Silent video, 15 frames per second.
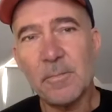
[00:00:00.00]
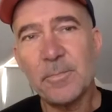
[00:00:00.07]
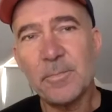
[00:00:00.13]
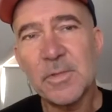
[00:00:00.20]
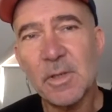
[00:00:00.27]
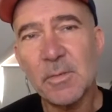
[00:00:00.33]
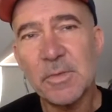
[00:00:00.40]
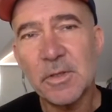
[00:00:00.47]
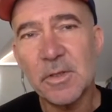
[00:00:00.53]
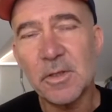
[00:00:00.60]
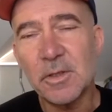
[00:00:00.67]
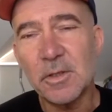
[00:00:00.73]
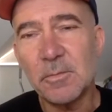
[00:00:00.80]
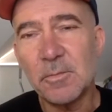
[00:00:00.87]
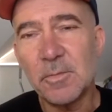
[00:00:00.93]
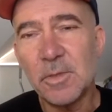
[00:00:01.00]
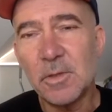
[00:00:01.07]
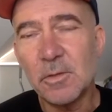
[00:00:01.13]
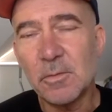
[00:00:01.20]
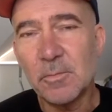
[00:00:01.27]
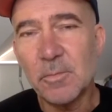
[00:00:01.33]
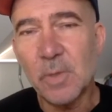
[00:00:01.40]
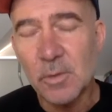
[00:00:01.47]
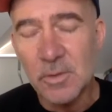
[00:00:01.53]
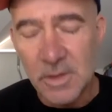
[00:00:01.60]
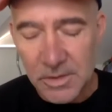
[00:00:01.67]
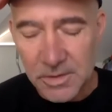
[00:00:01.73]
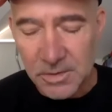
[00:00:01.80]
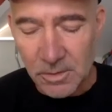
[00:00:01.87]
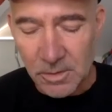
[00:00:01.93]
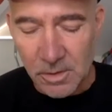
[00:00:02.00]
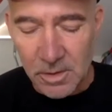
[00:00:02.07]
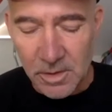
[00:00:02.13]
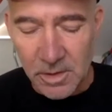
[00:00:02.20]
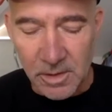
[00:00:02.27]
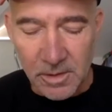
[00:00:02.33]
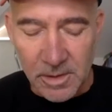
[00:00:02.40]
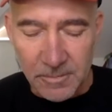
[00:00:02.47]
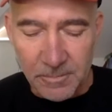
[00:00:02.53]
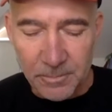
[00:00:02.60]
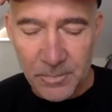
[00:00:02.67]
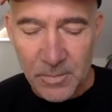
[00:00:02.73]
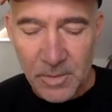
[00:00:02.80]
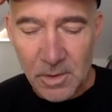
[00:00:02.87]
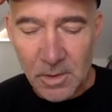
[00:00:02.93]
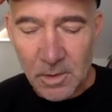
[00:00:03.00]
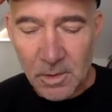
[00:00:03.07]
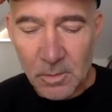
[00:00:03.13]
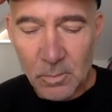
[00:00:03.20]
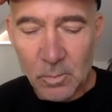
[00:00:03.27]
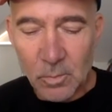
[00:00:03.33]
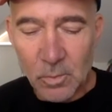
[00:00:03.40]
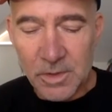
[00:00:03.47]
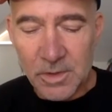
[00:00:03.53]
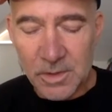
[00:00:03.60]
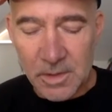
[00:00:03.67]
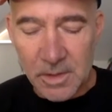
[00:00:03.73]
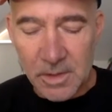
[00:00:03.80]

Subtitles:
something that you all touched on earlier was